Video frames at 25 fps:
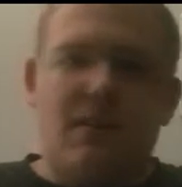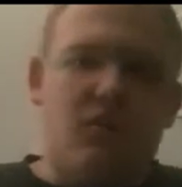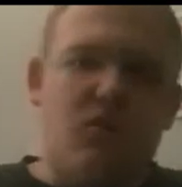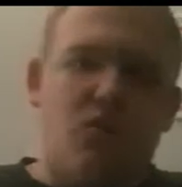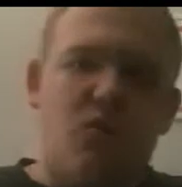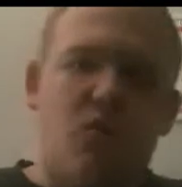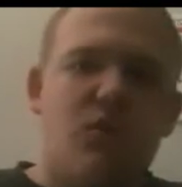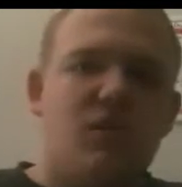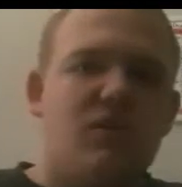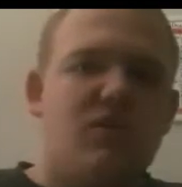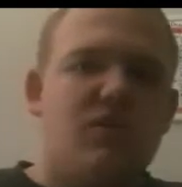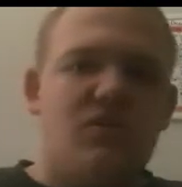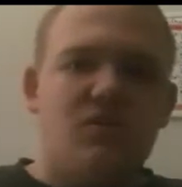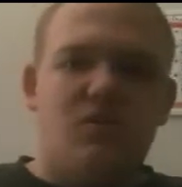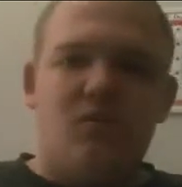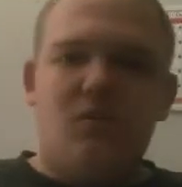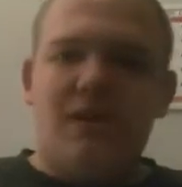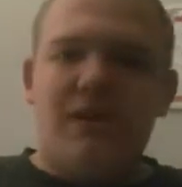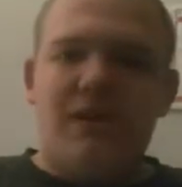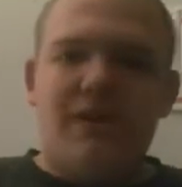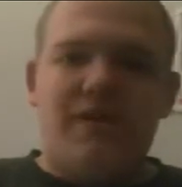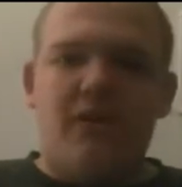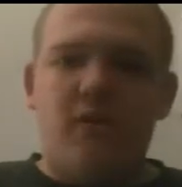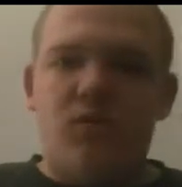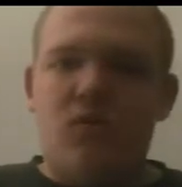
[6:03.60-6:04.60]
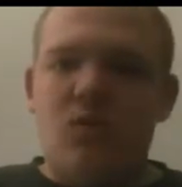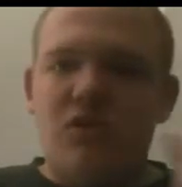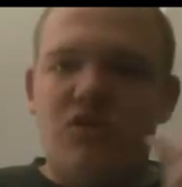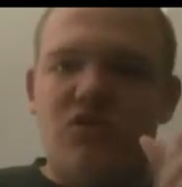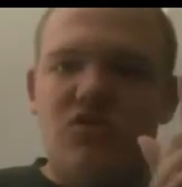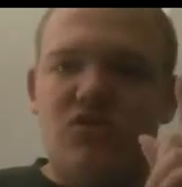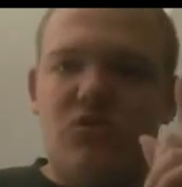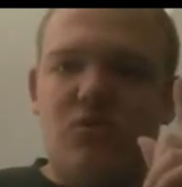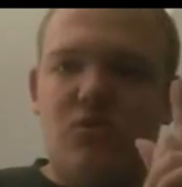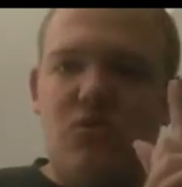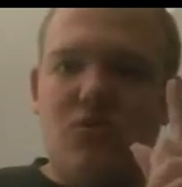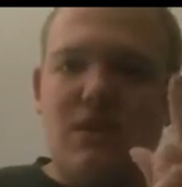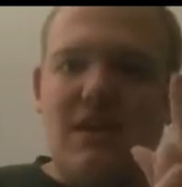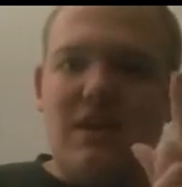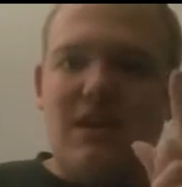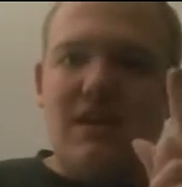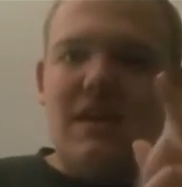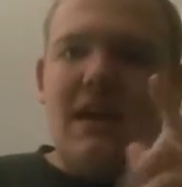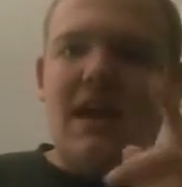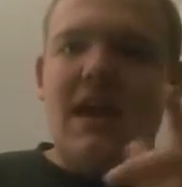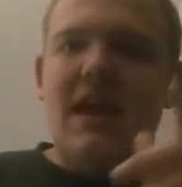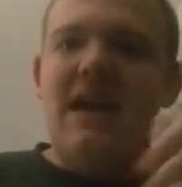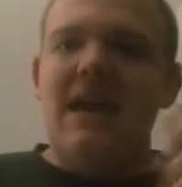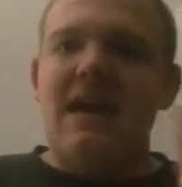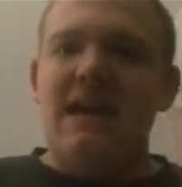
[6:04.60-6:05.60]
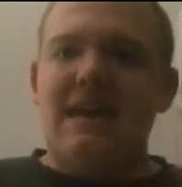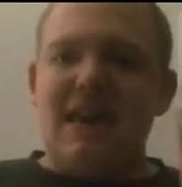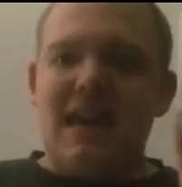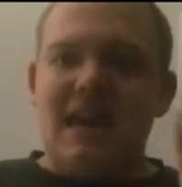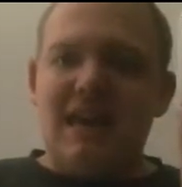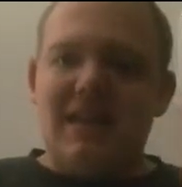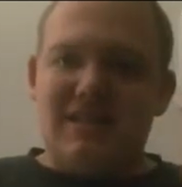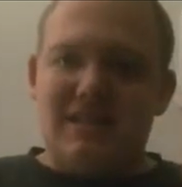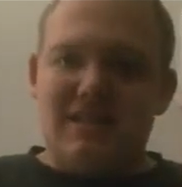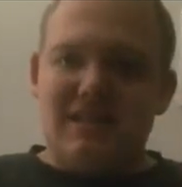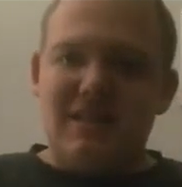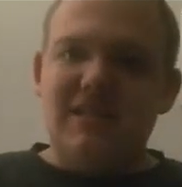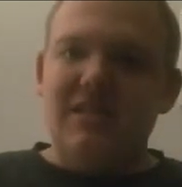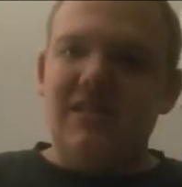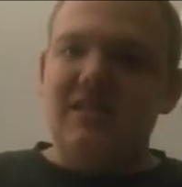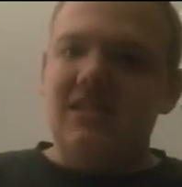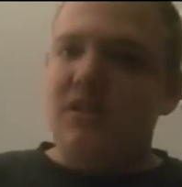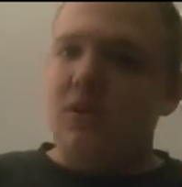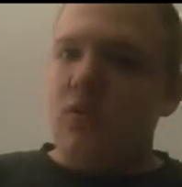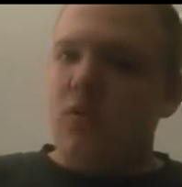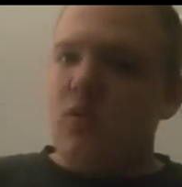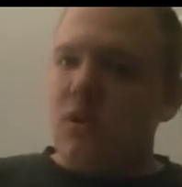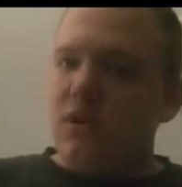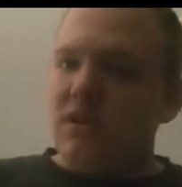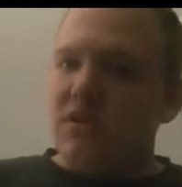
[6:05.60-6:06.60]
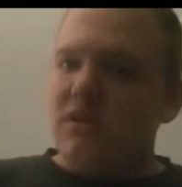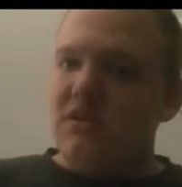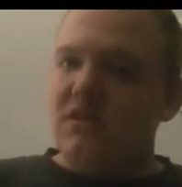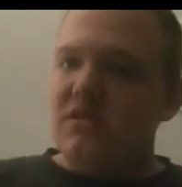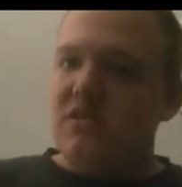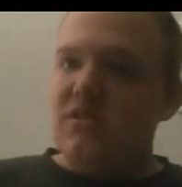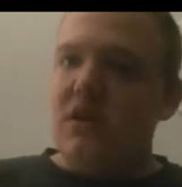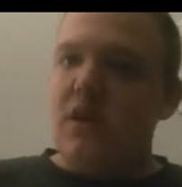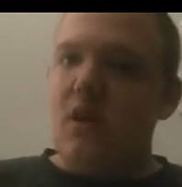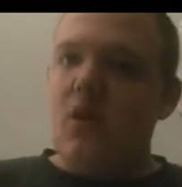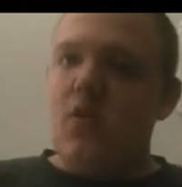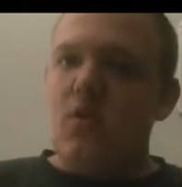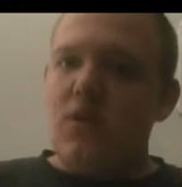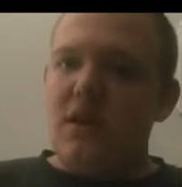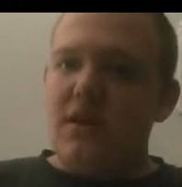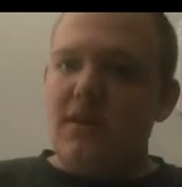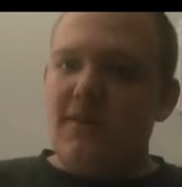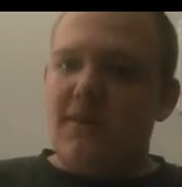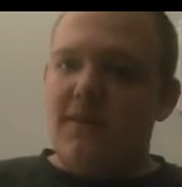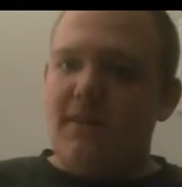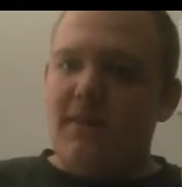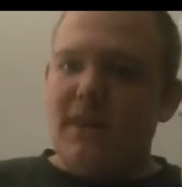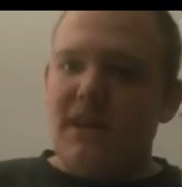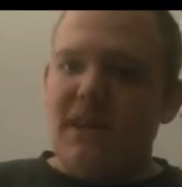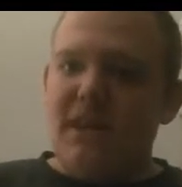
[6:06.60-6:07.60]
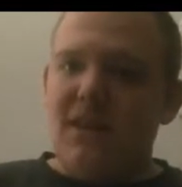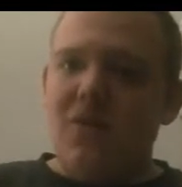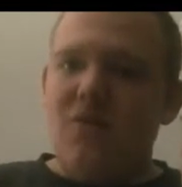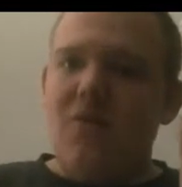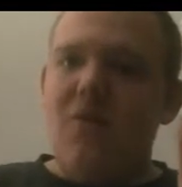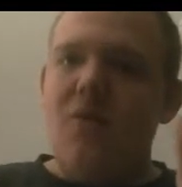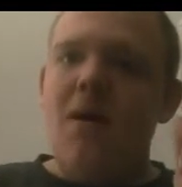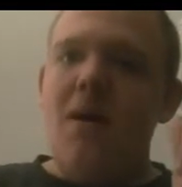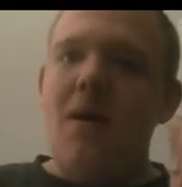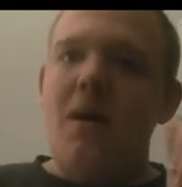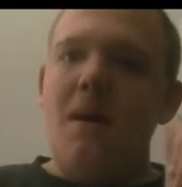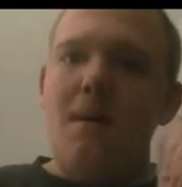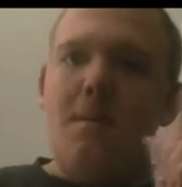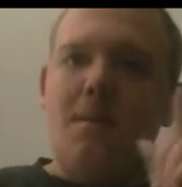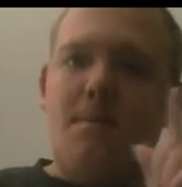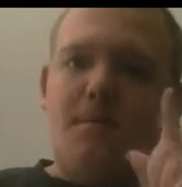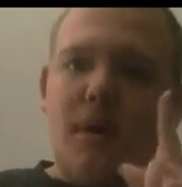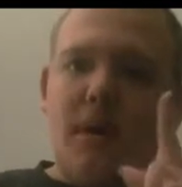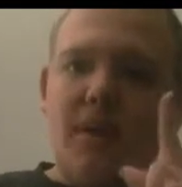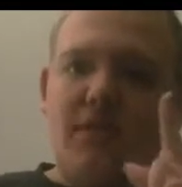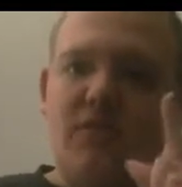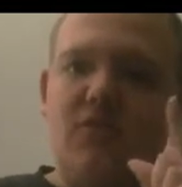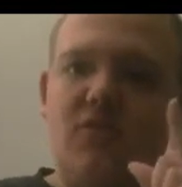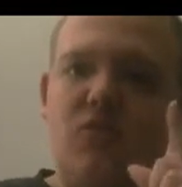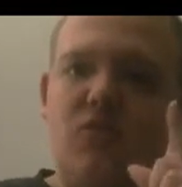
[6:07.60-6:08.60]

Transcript: and going to one every once a week. Yes, this is a once a week video, but